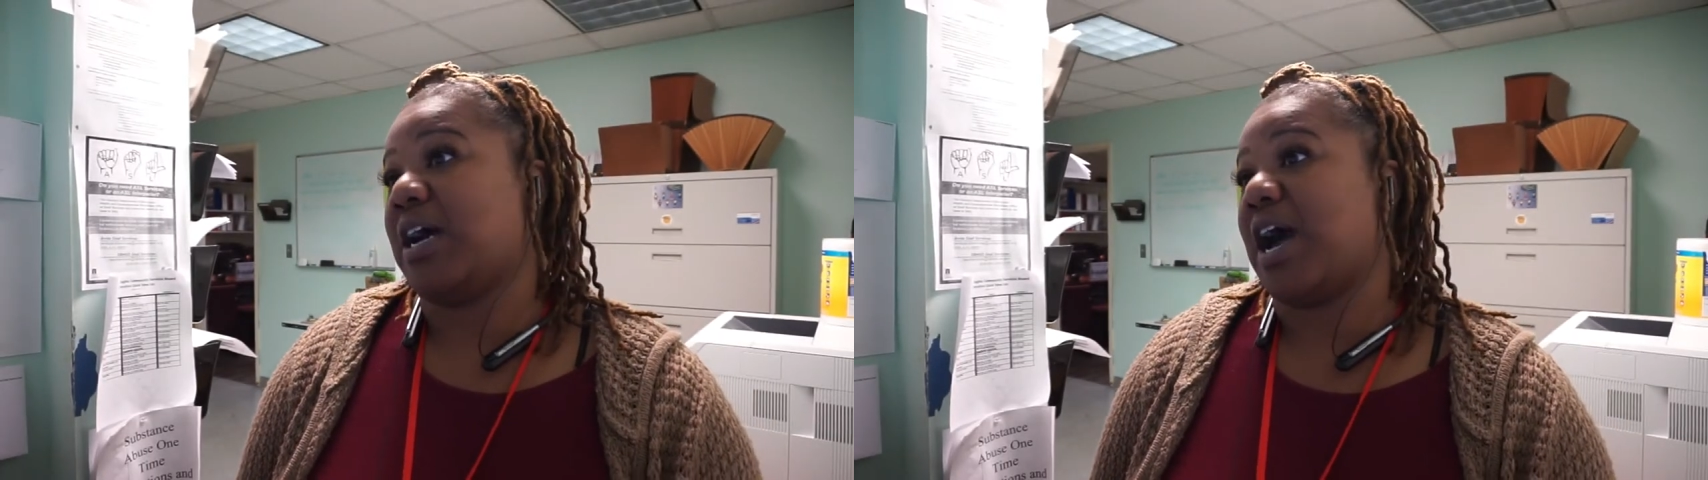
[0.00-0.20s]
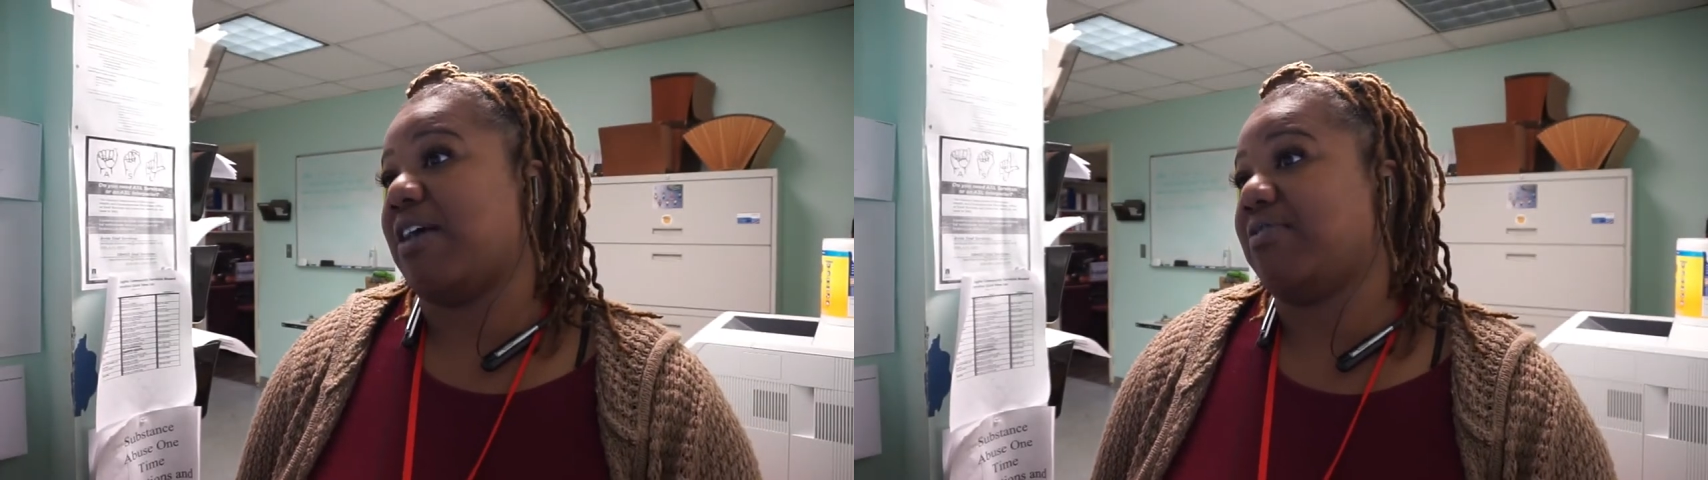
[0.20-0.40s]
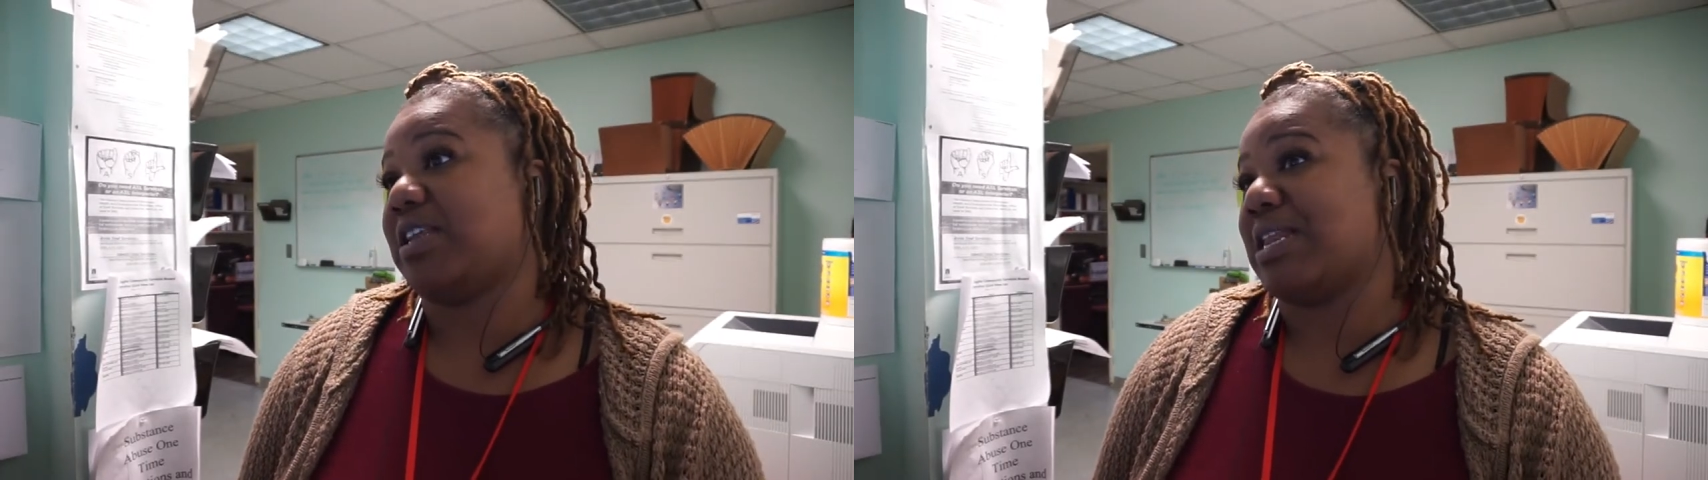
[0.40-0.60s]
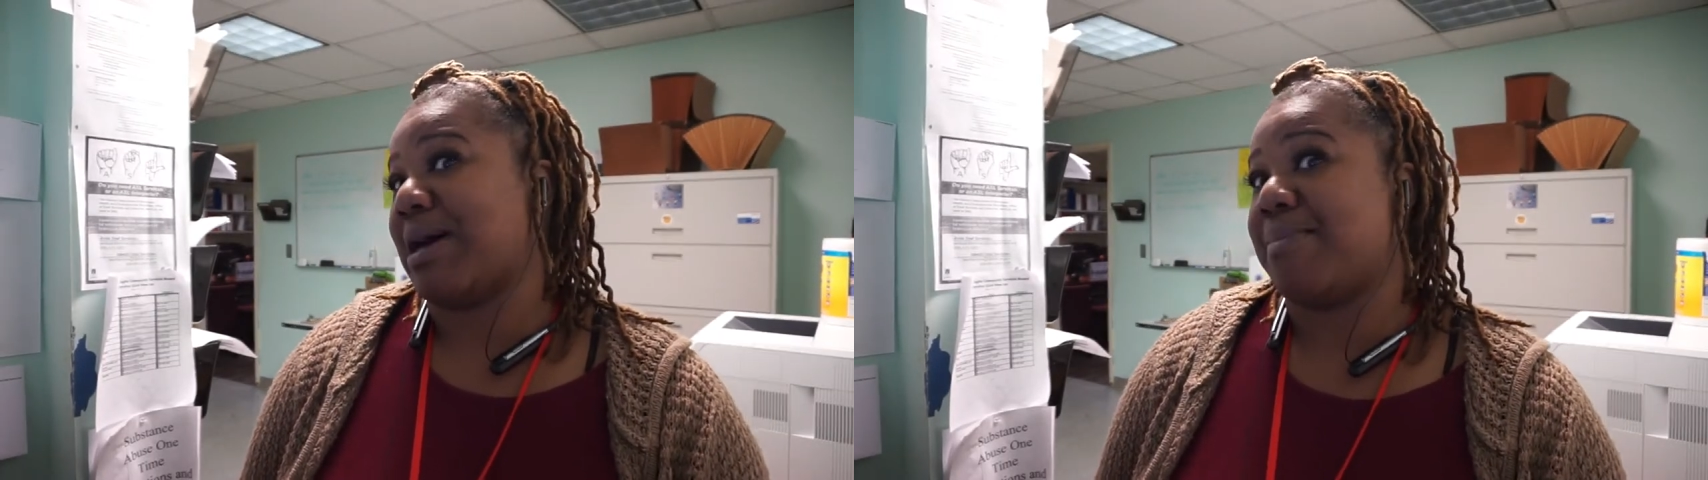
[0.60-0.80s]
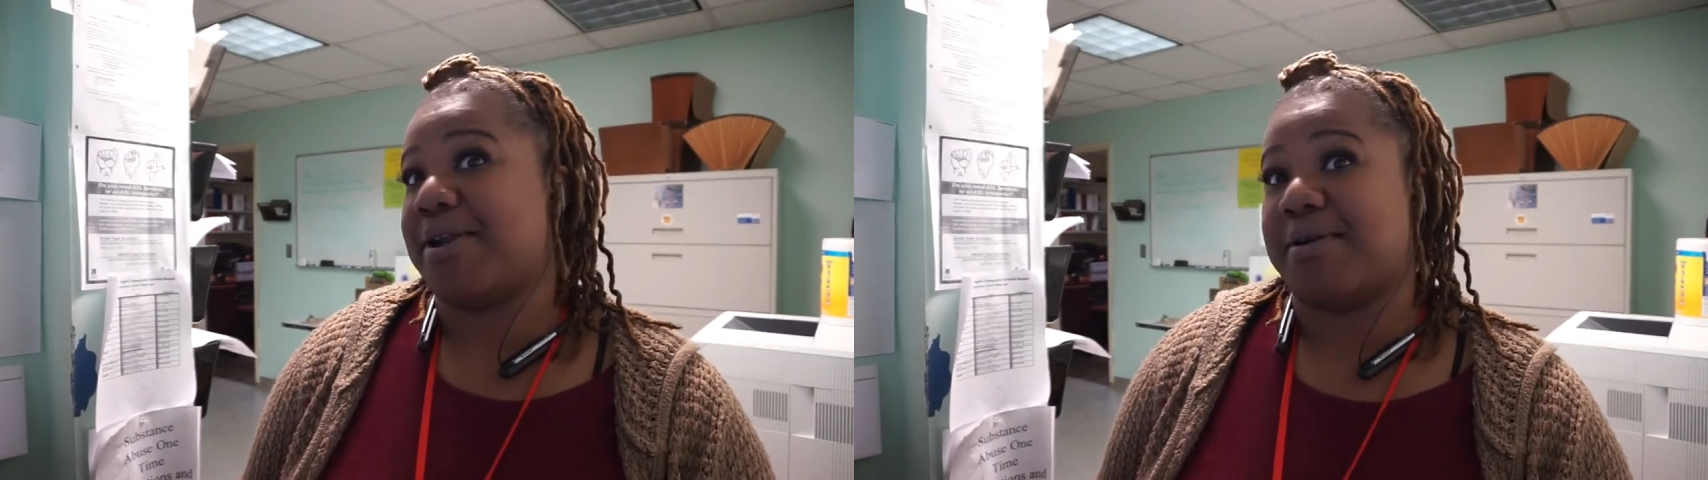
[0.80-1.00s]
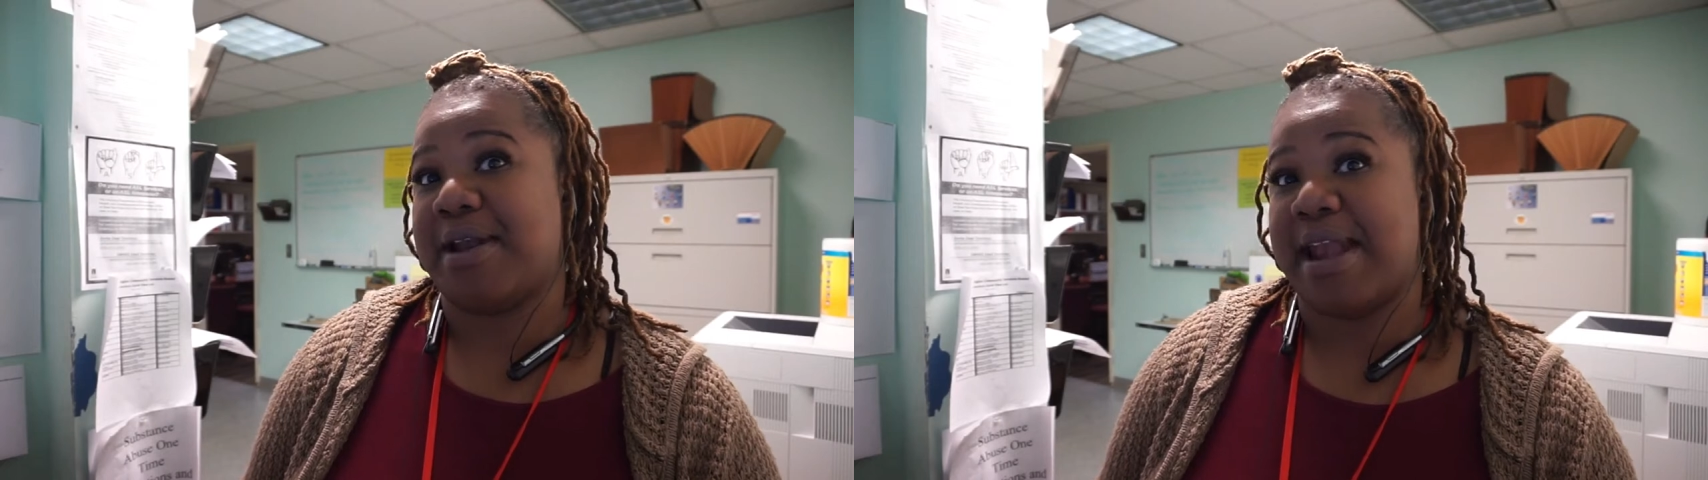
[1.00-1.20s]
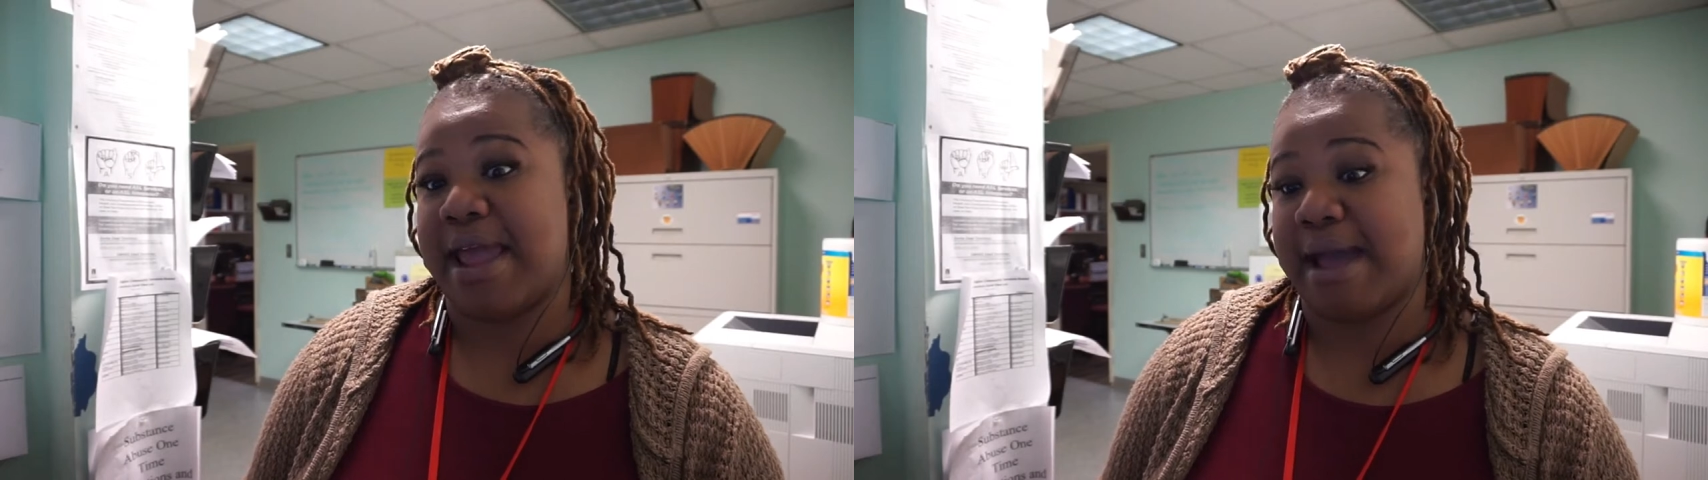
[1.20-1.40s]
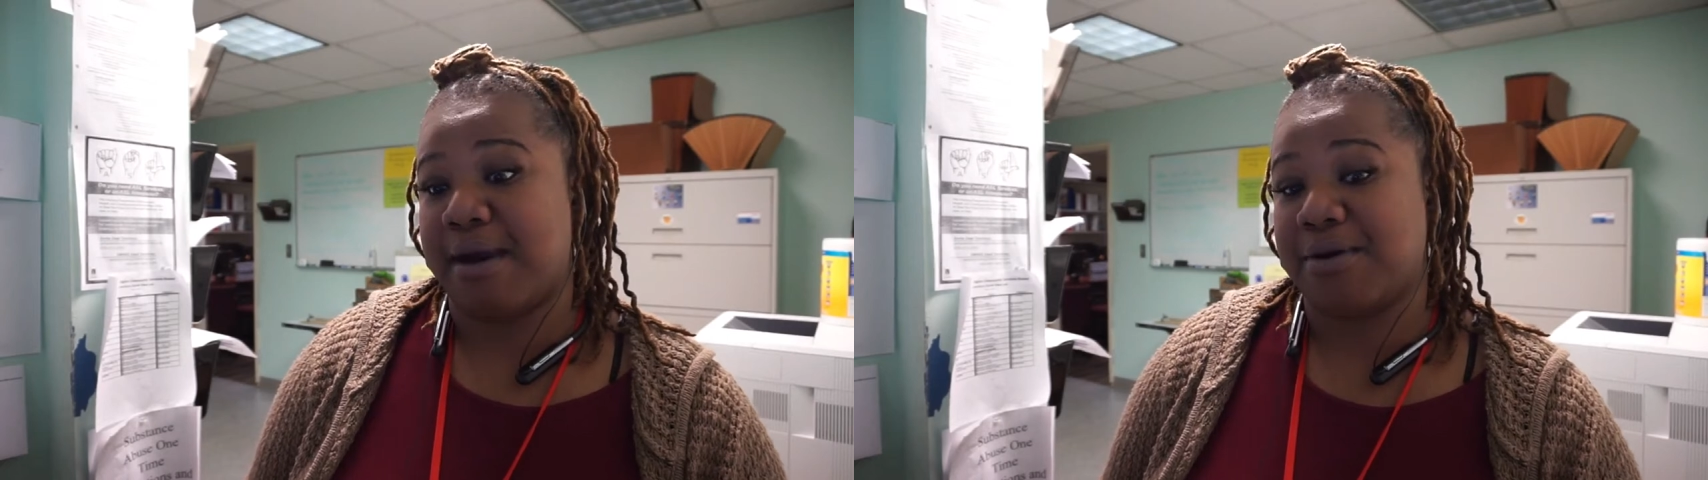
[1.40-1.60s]
I feel a lot better
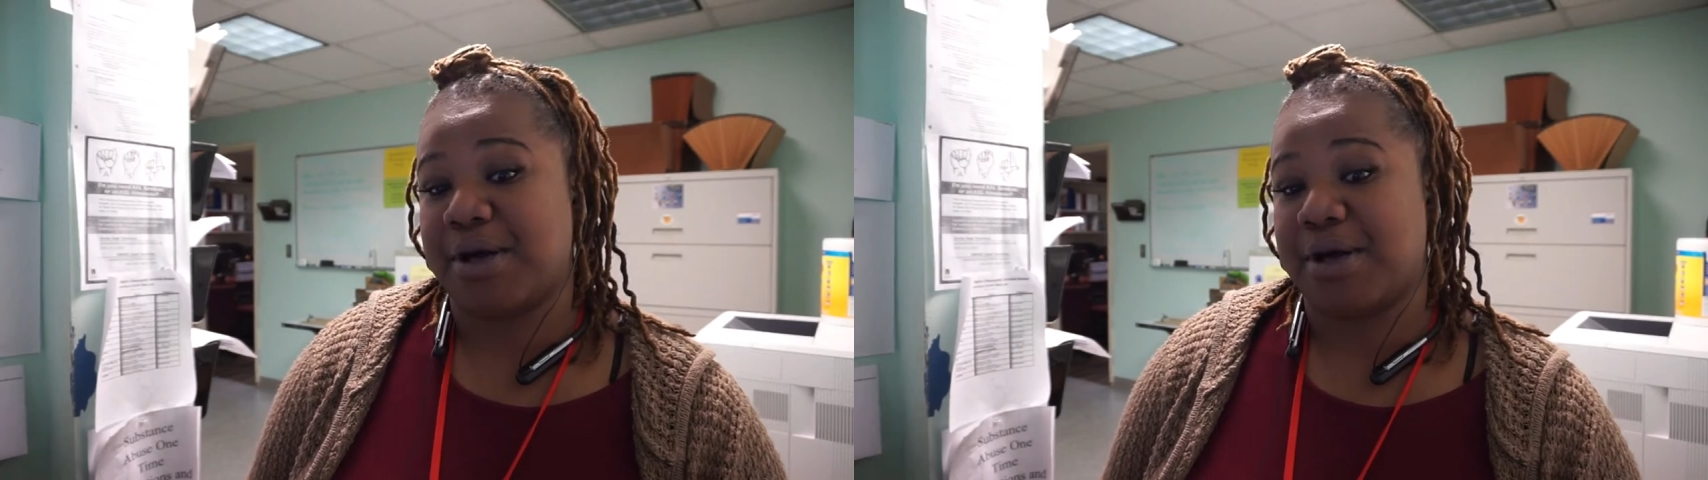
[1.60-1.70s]
now.